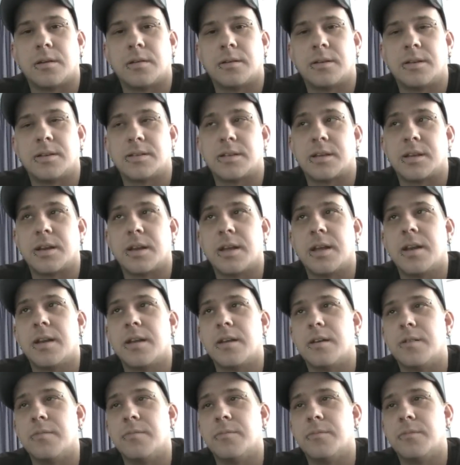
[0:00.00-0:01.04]
Guess I can
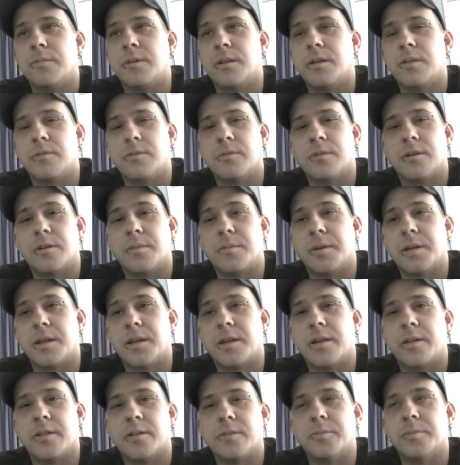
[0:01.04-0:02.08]
edit them and run them
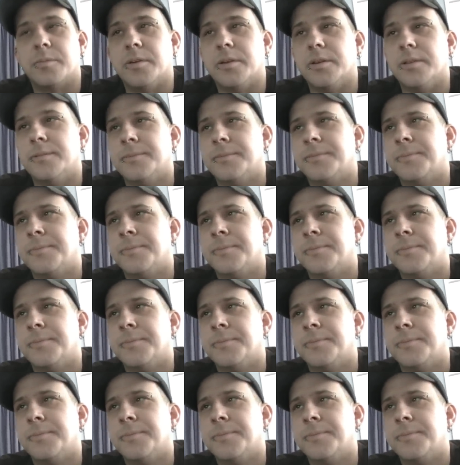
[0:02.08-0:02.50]
together, but